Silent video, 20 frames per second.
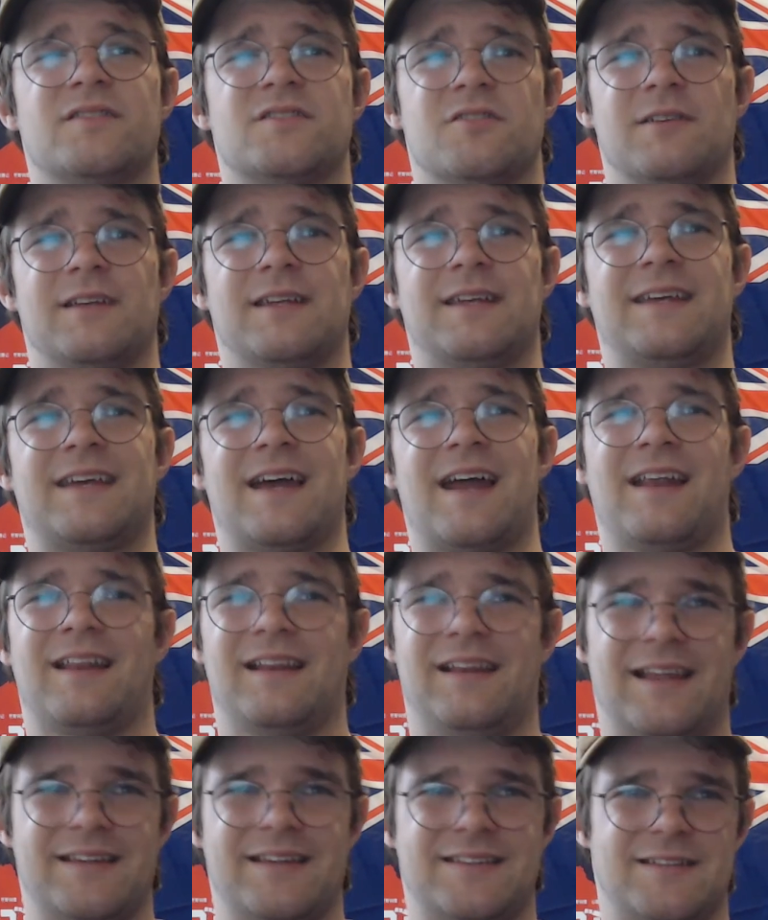So he kind of
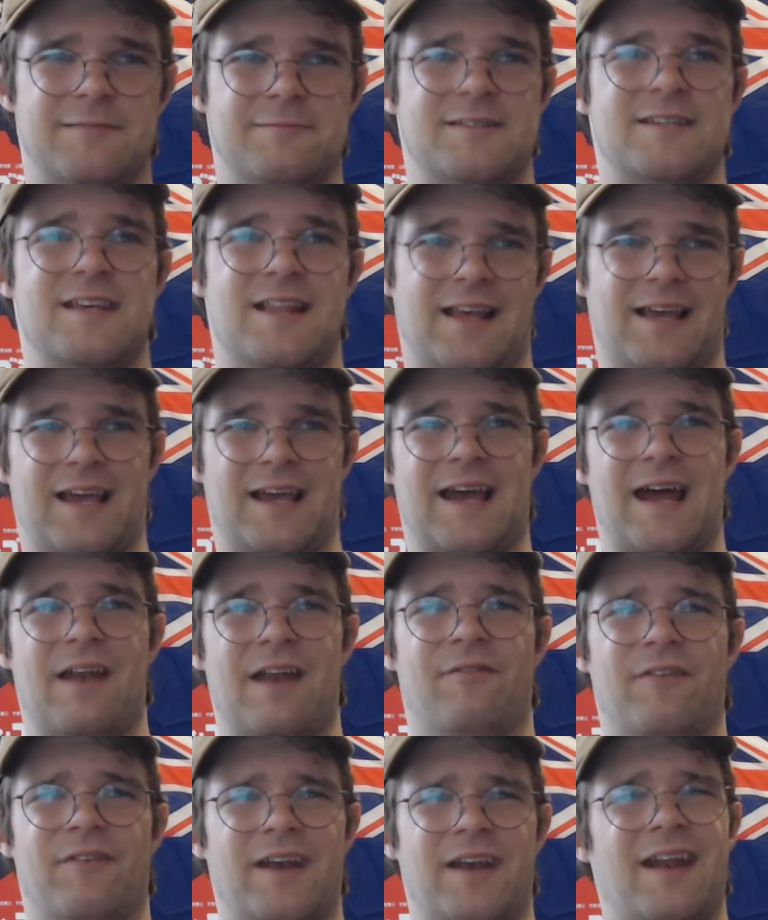lets them see like a
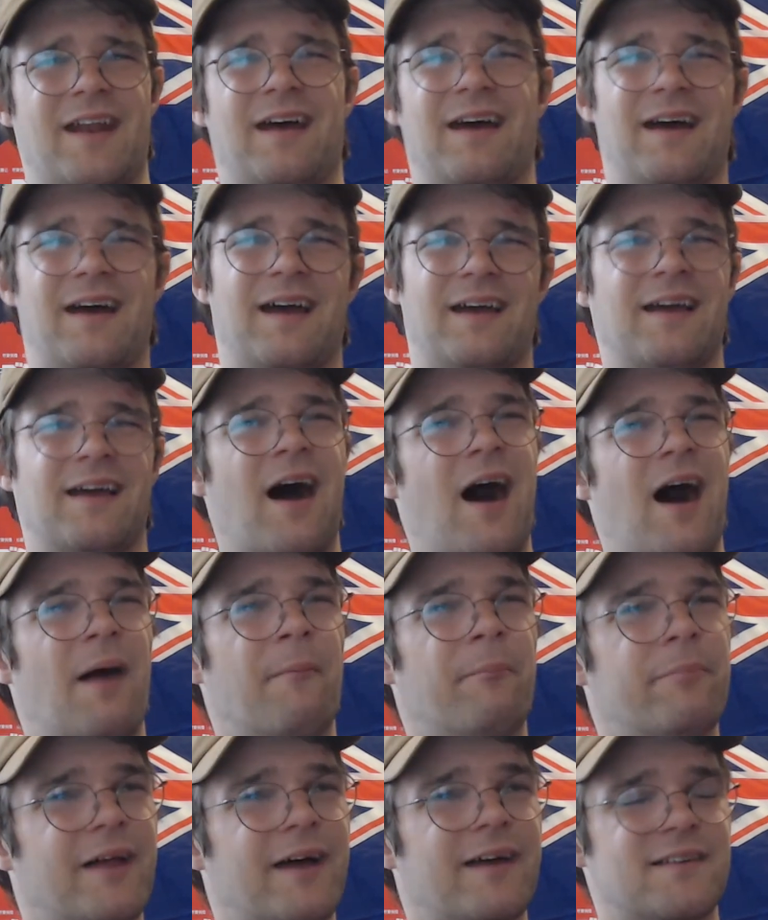kind of, not a
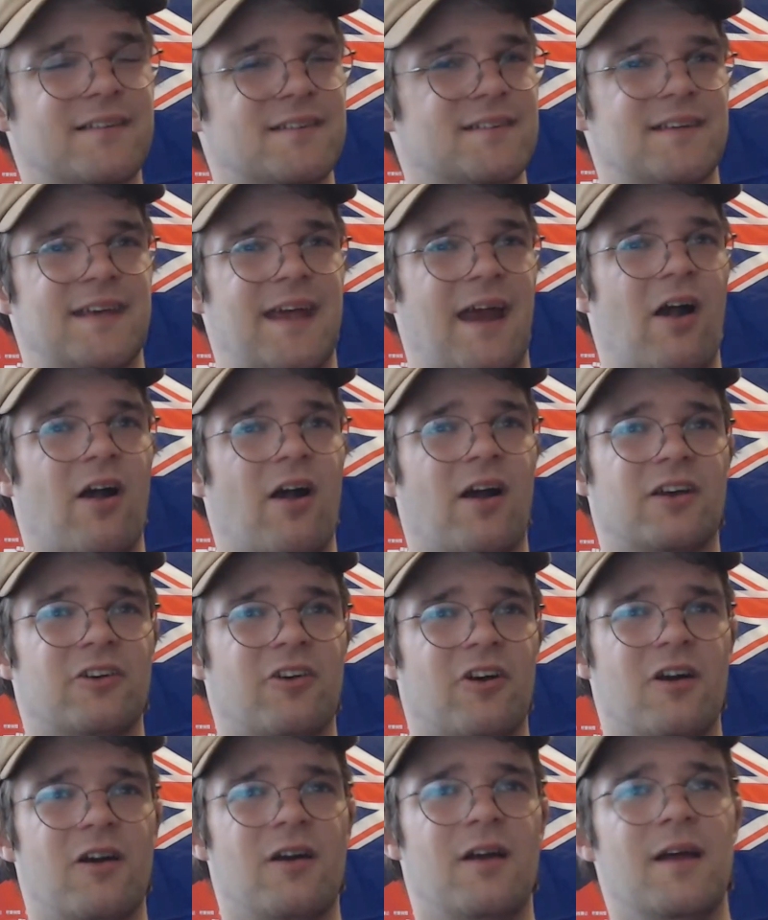complex
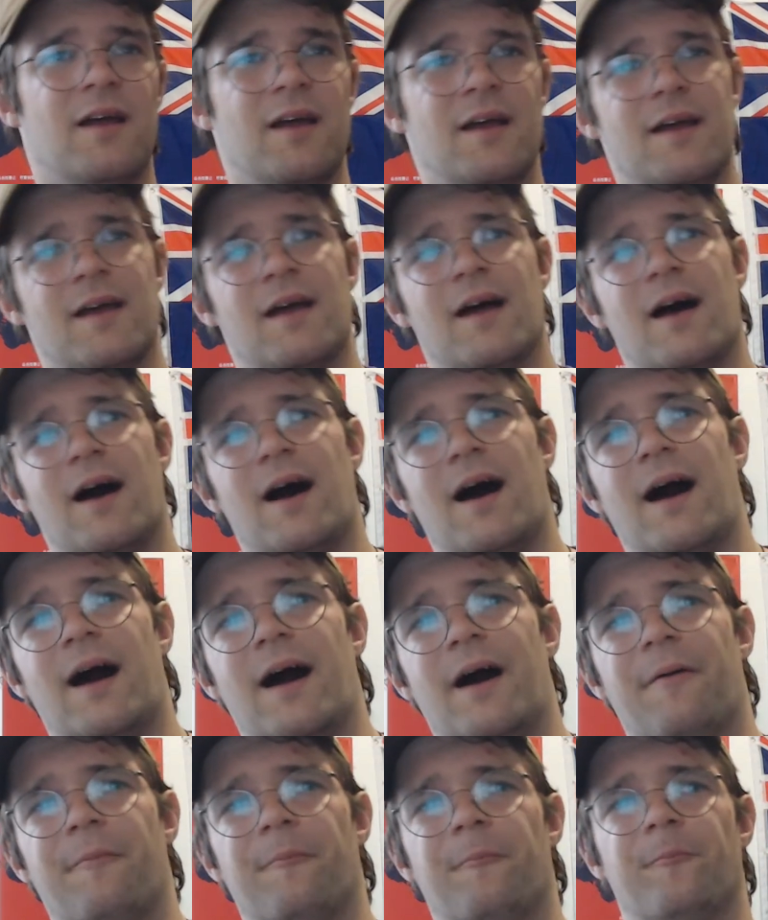character,
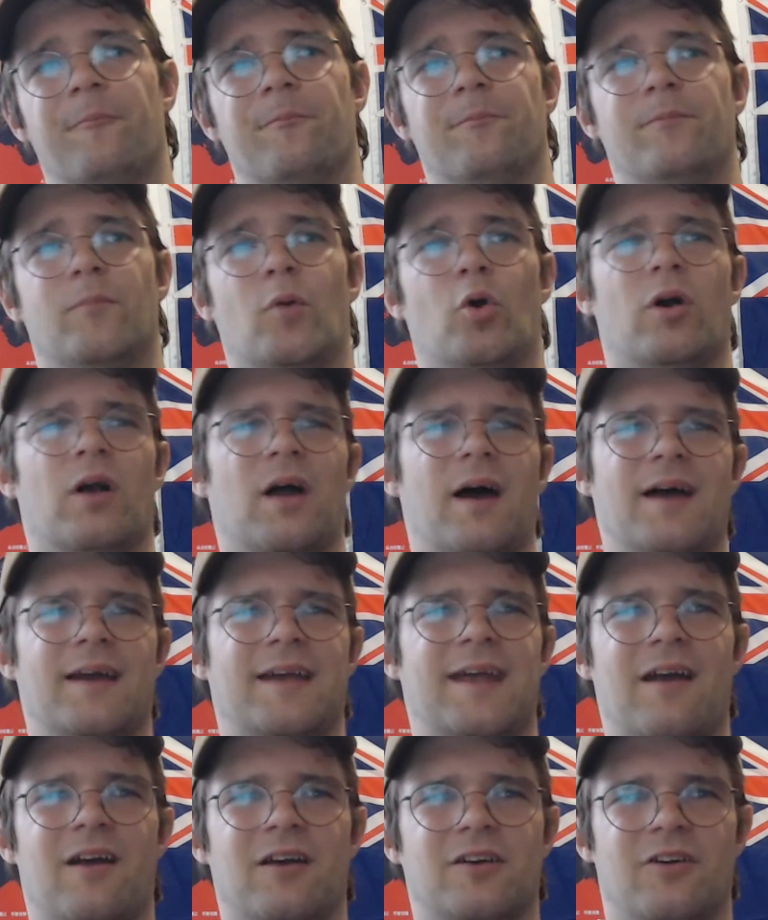or a
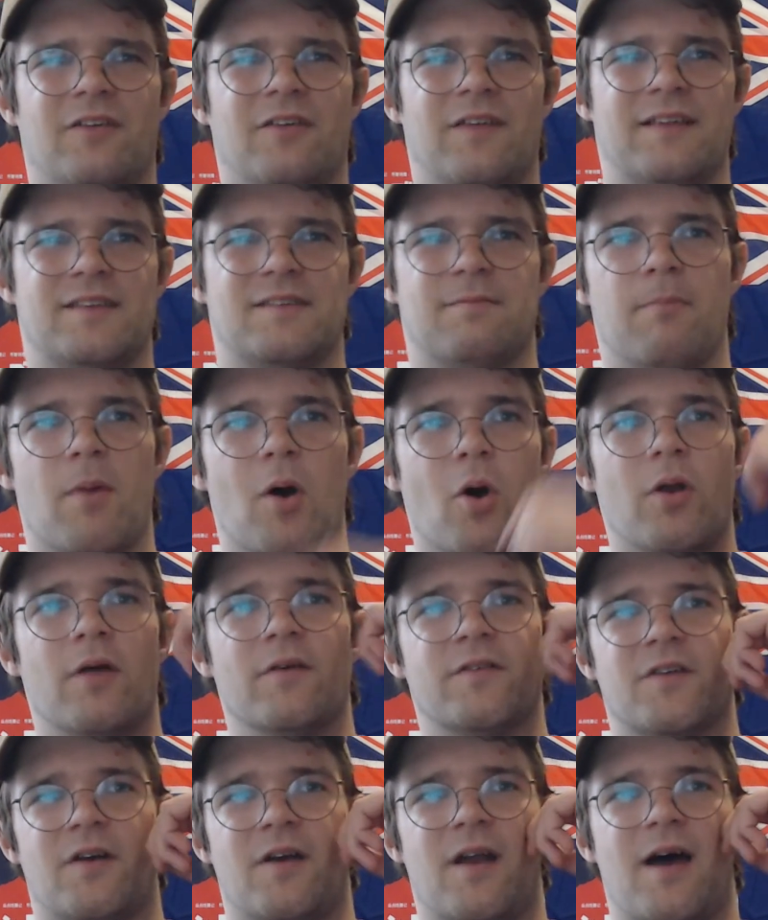character that's
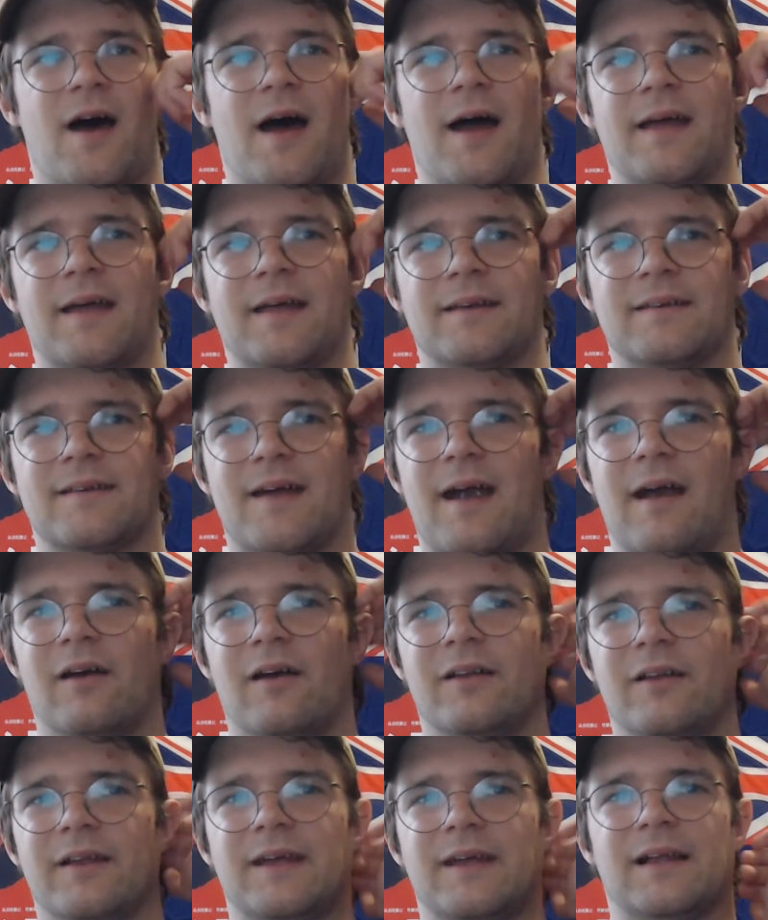motives are not
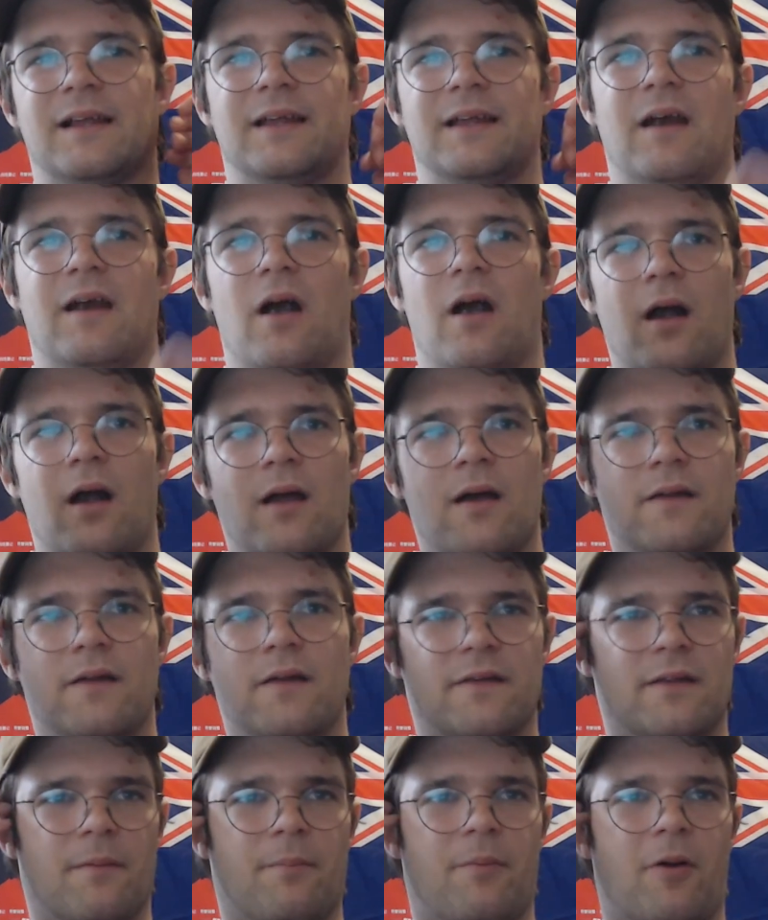entirely clear
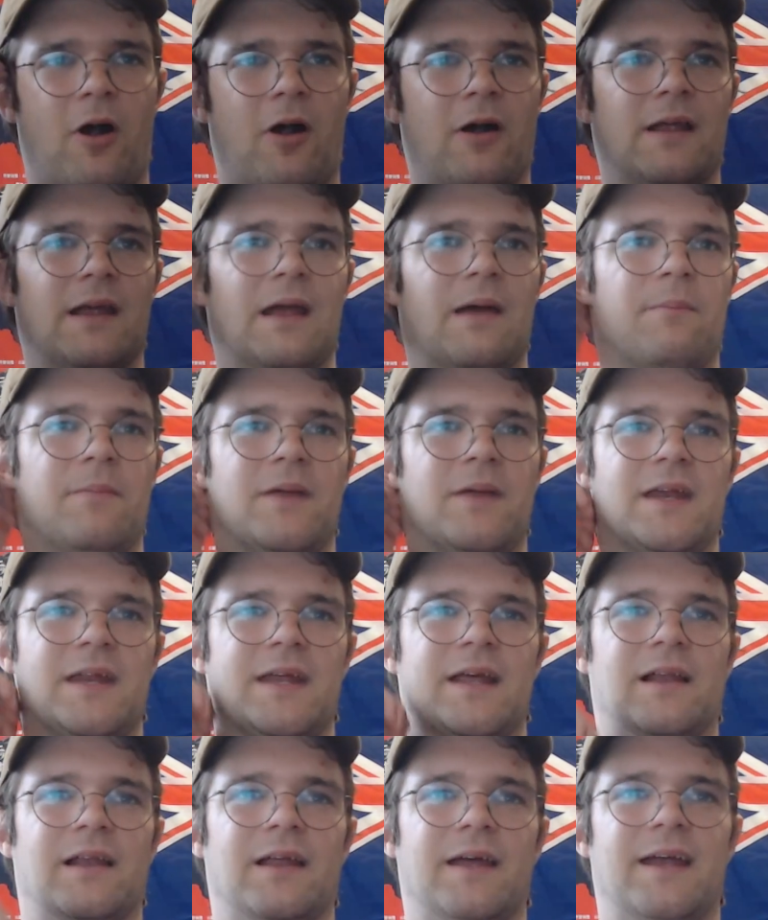to the party
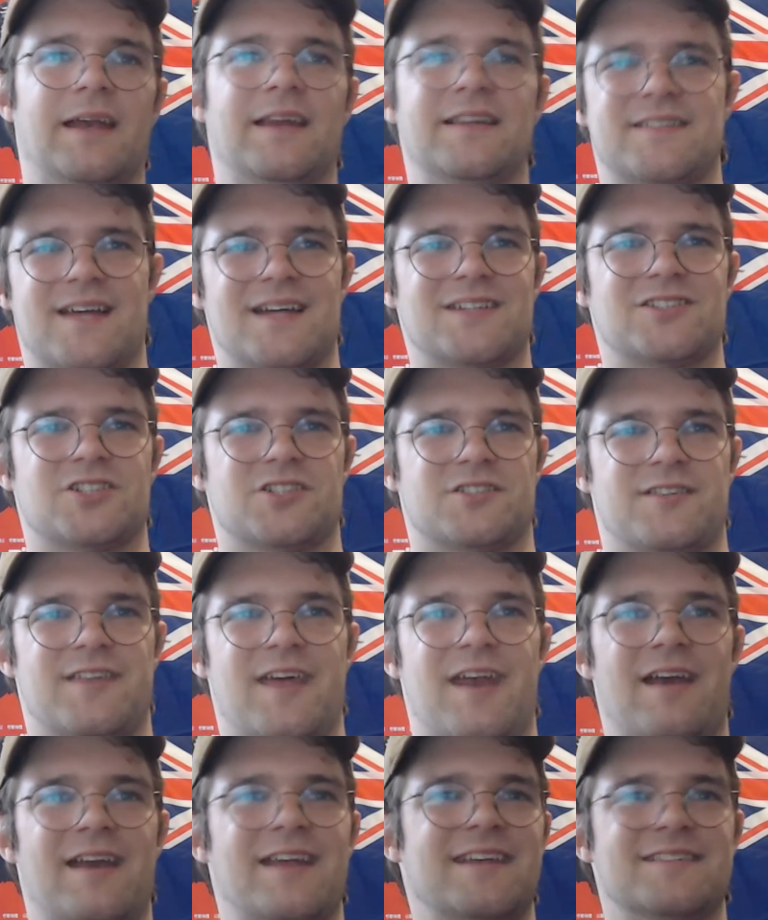immediately. And he's not just
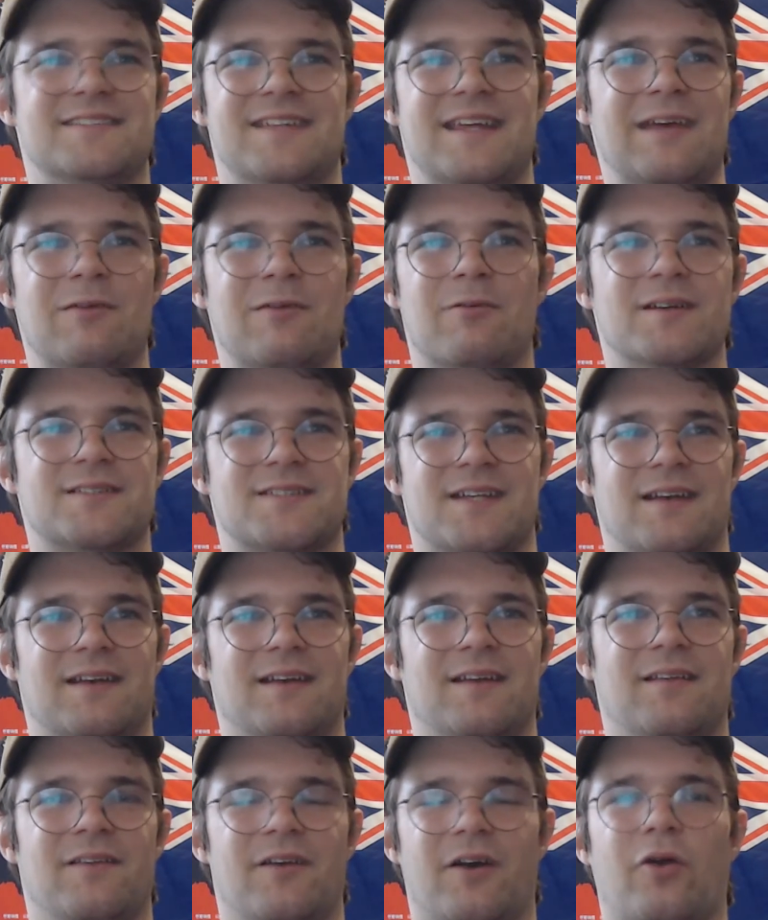there.
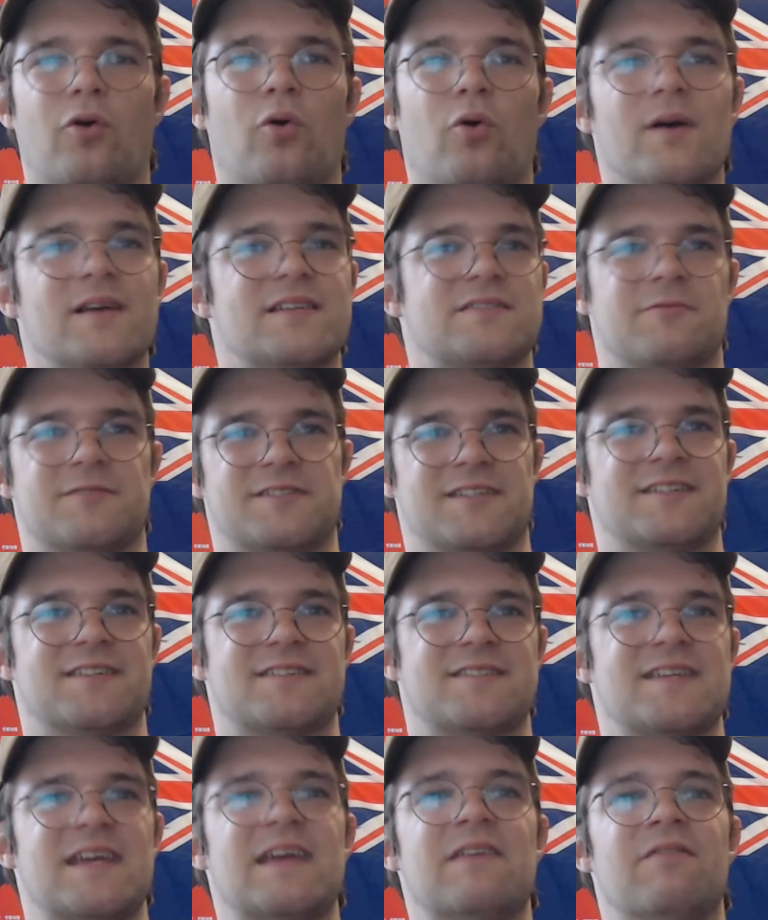Their quest wasn't to
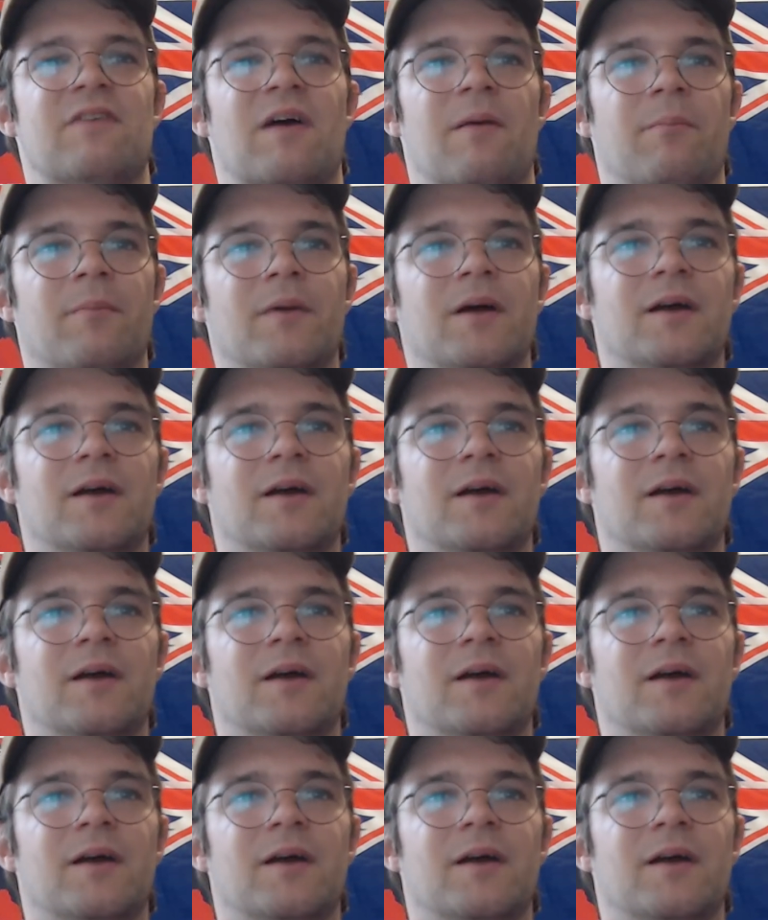save him.